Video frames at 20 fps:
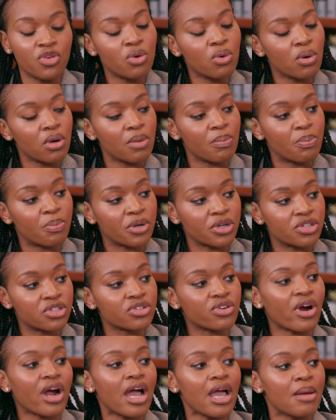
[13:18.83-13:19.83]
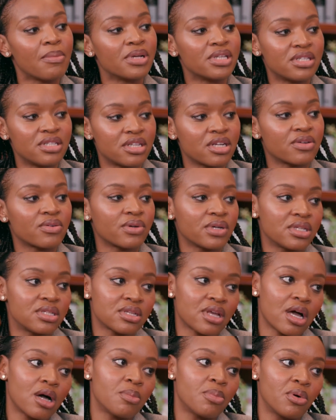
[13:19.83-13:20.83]
you prescribe a steroid
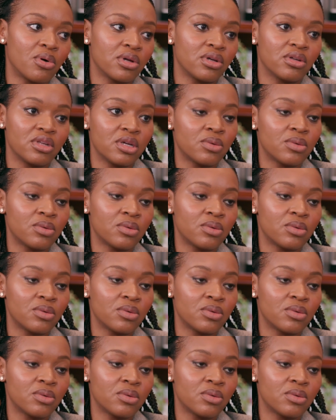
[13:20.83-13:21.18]
scalp oil,